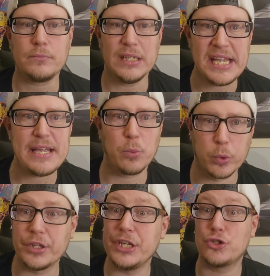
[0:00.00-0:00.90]
He
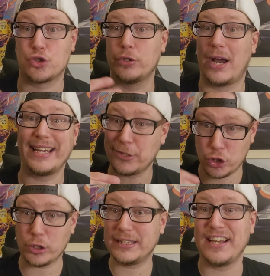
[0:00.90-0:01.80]
really stood out. He
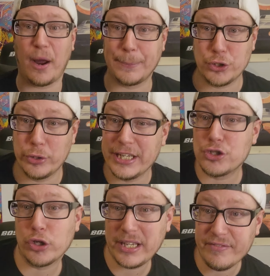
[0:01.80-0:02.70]
took the opportunity,
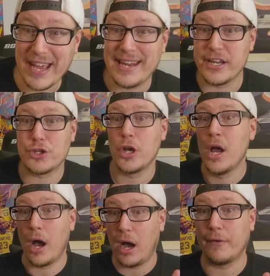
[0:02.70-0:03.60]
took advantage
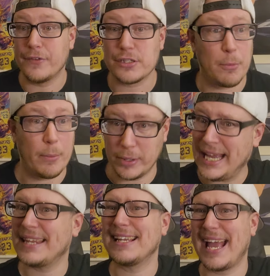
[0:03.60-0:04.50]
of this moment. He
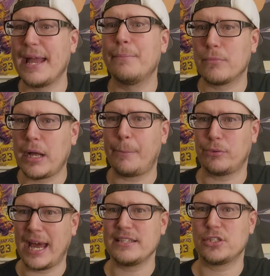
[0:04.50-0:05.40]
had the game a couple
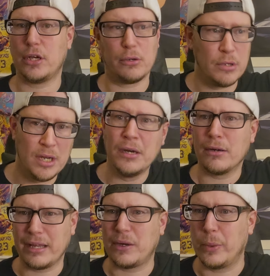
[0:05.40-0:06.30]
nights ago,
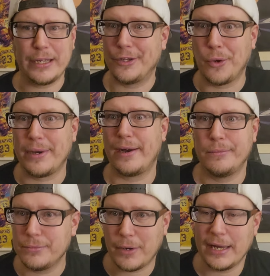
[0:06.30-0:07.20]
or like a week ago now,
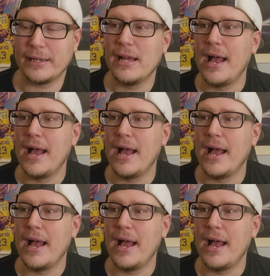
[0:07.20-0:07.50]
right?